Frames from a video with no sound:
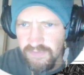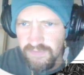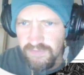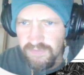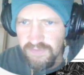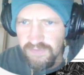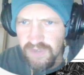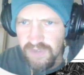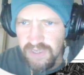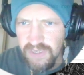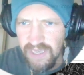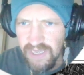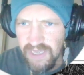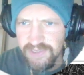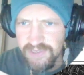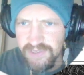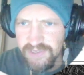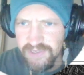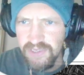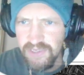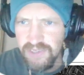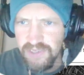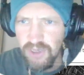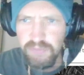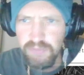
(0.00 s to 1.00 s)
finesse
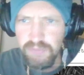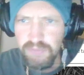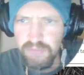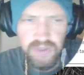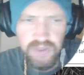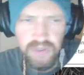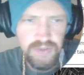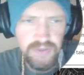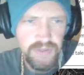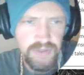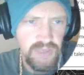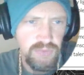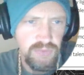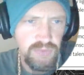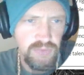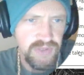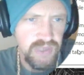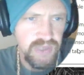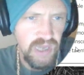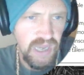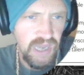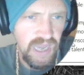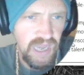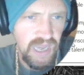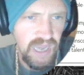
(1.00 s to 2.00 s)
and durability with
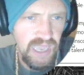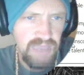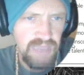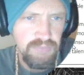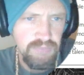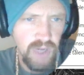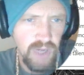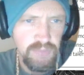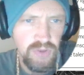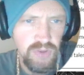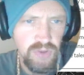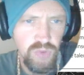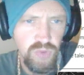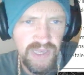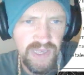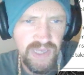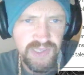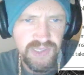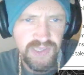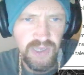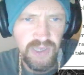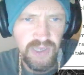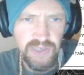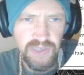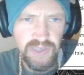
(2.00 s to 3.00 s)
the high marble
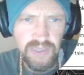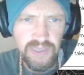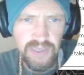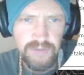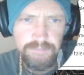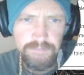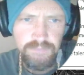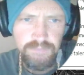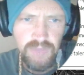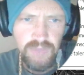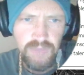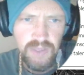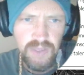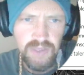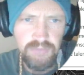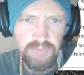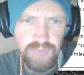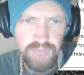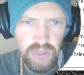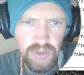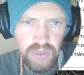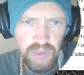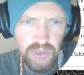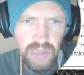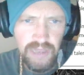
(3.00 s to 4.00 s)
wainscoting. The
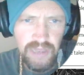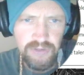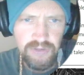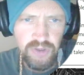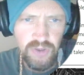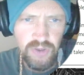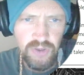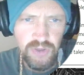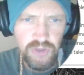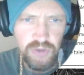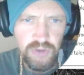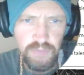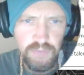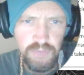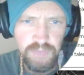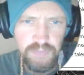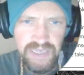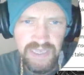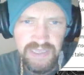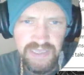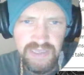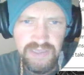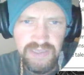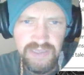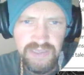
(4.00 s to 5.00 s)
mural, allegorical
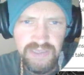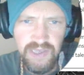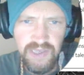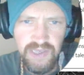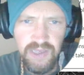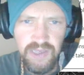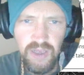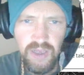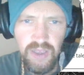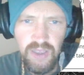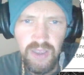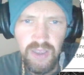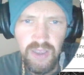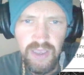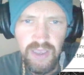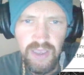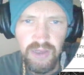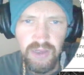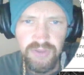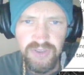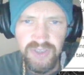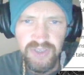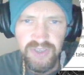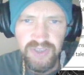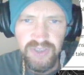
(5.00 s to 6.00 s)
paintings, and
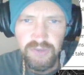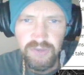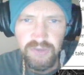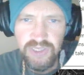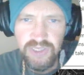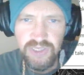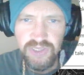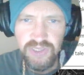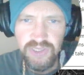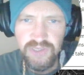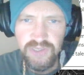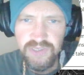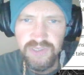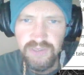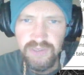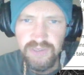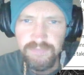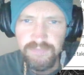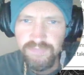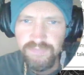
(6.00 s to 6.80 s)
other decorations,